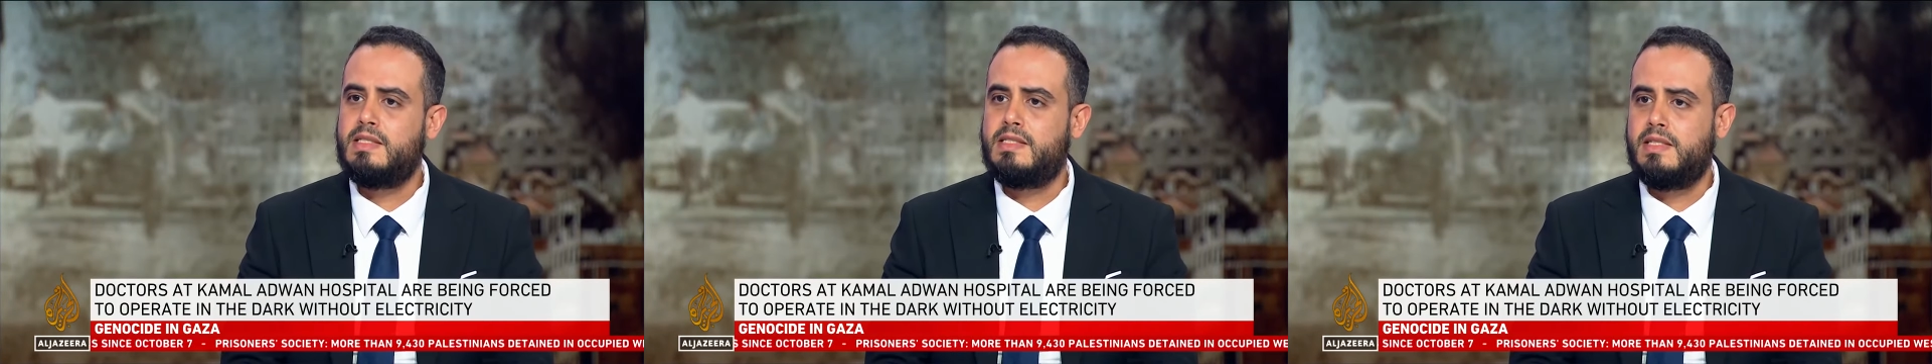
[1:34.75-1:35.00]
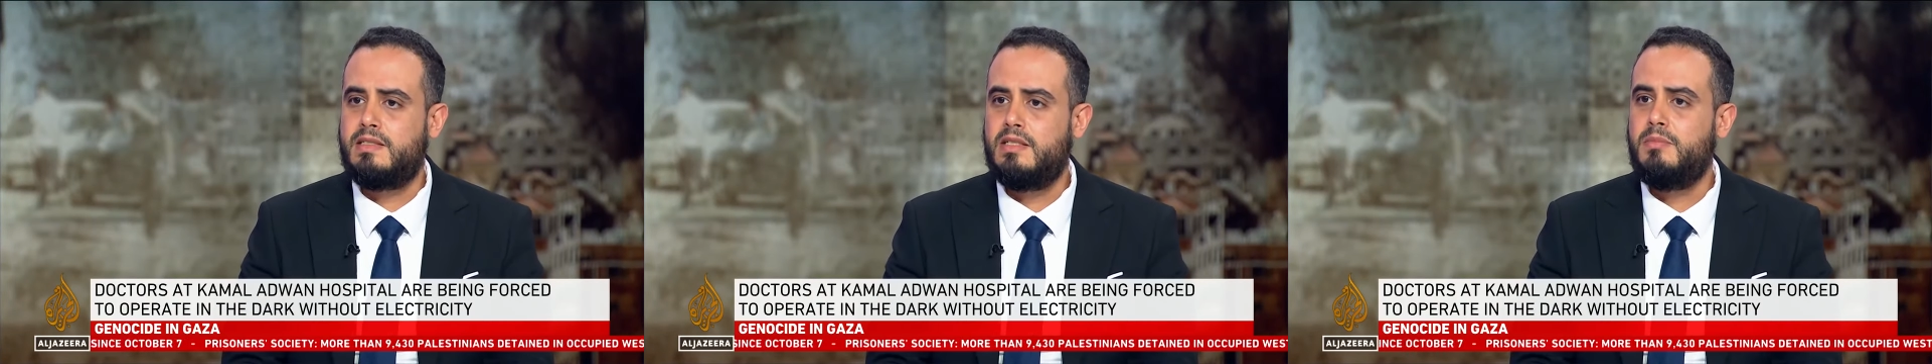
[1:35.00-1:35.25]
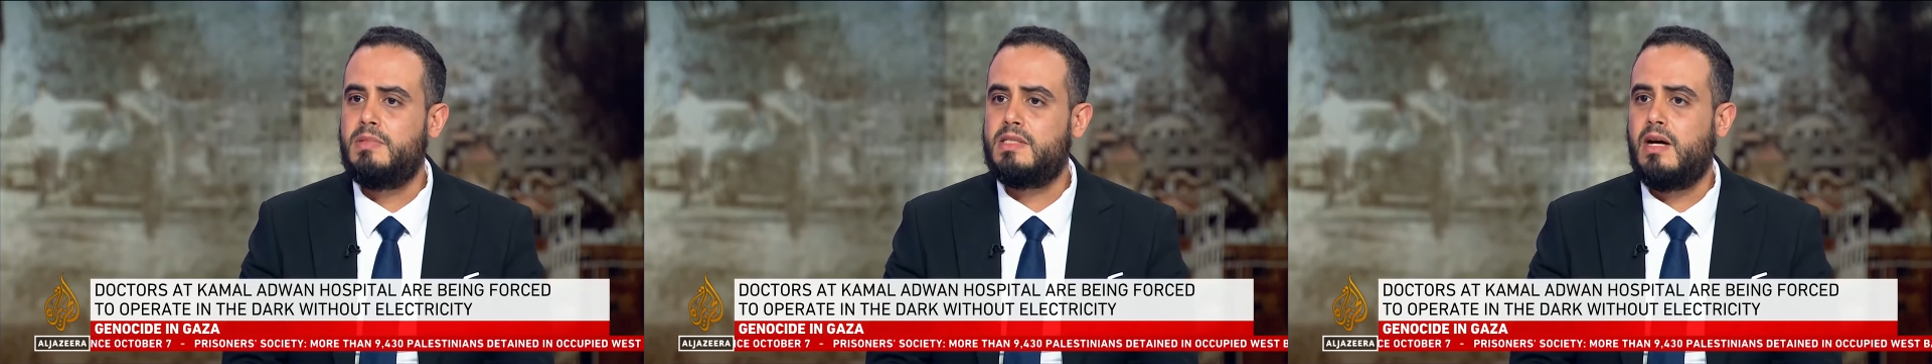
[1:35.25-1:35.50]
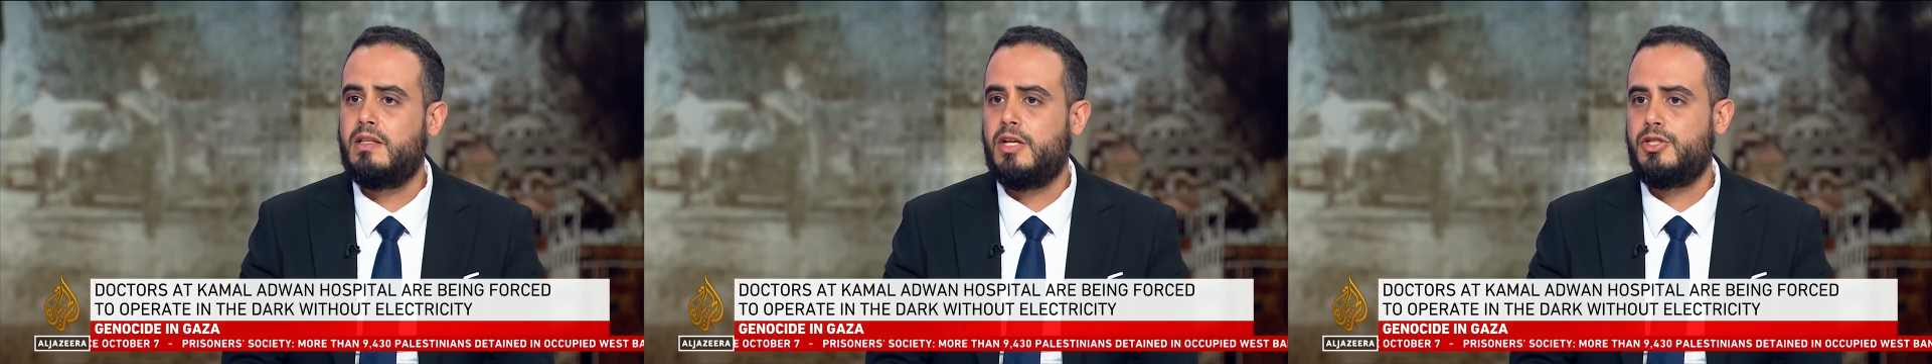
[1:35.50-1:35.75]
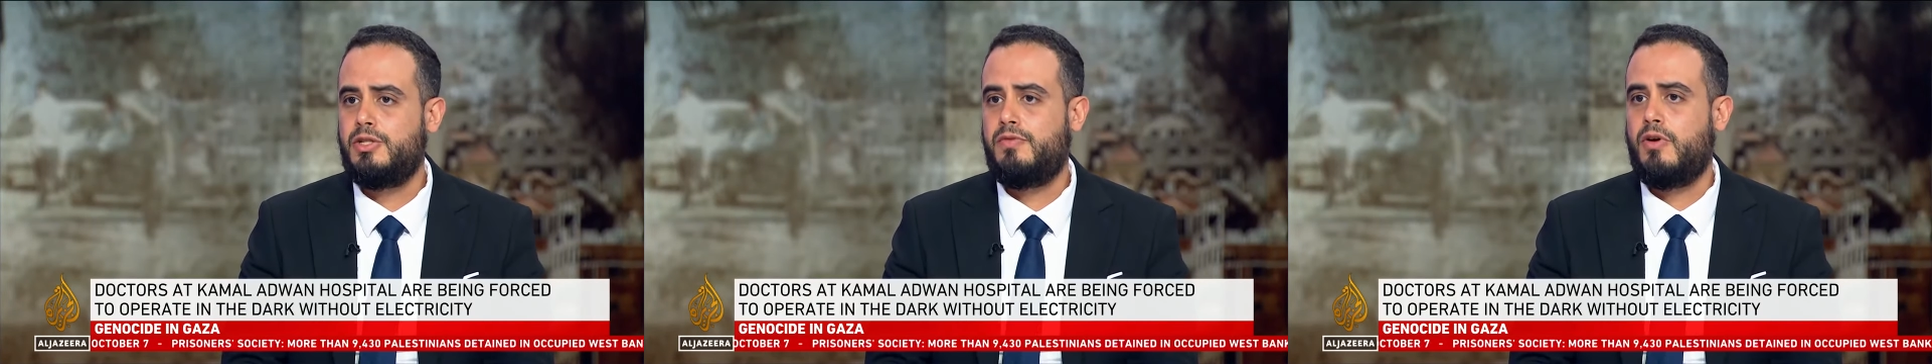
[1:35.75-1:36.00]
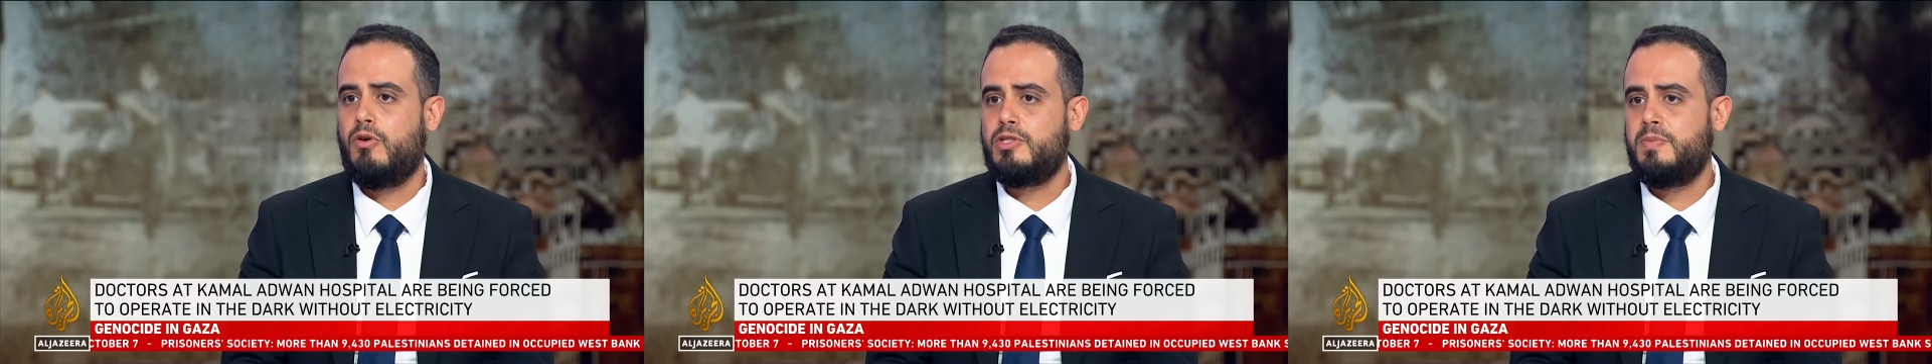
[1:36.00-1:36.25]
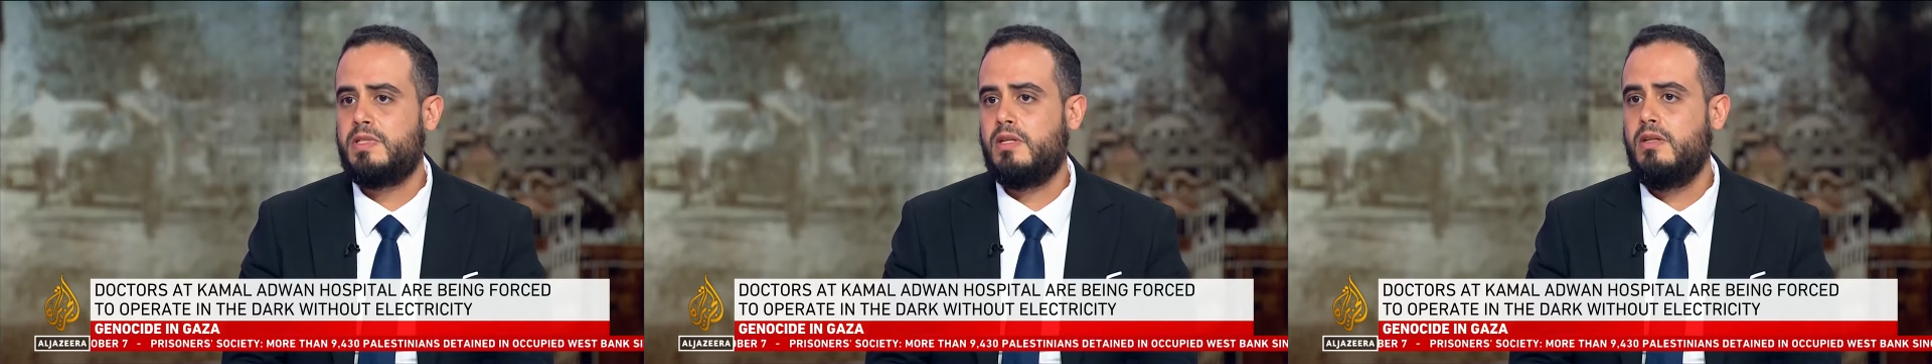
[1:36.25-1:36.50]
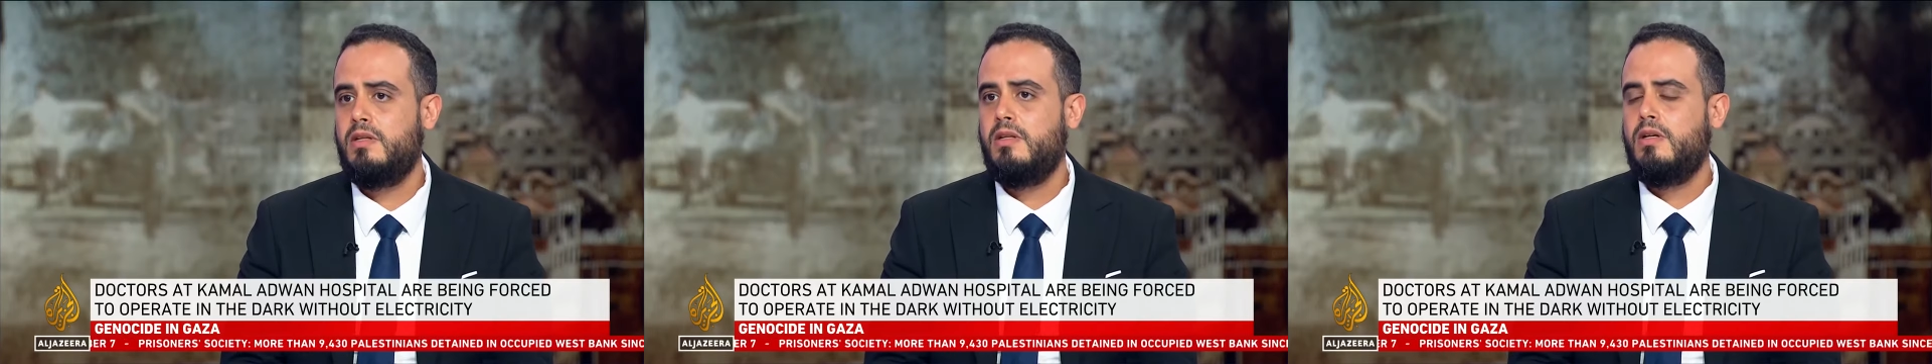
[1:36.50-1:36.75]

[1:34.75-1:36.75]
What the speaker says: City beside a Shifa hospital.